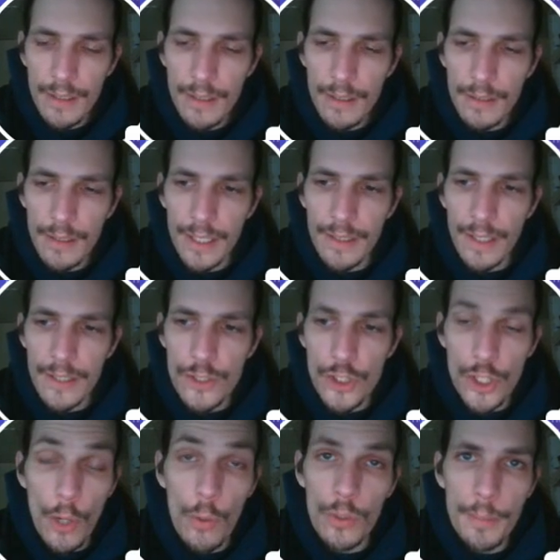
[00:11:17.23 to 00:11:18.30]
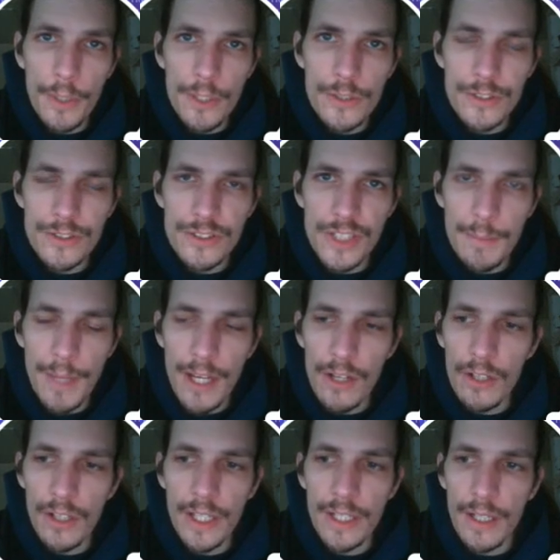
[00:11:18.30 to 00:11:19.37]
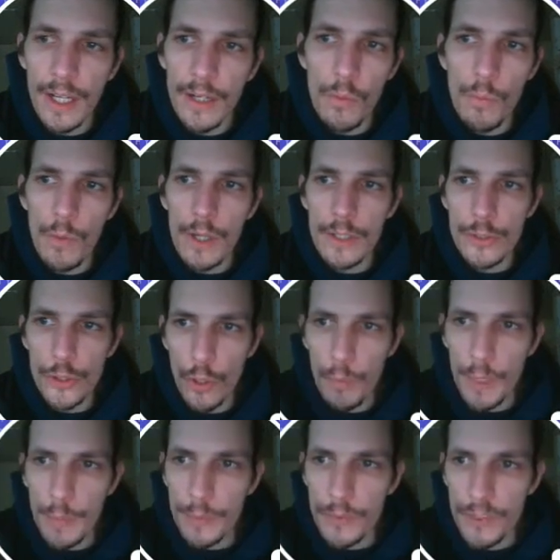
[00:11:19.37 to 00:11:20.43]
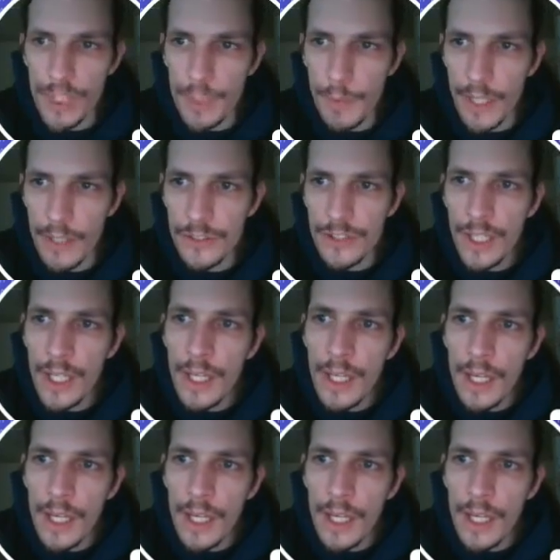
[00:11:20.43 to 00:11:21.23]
they show the person's email, and I don't want to show people's emails.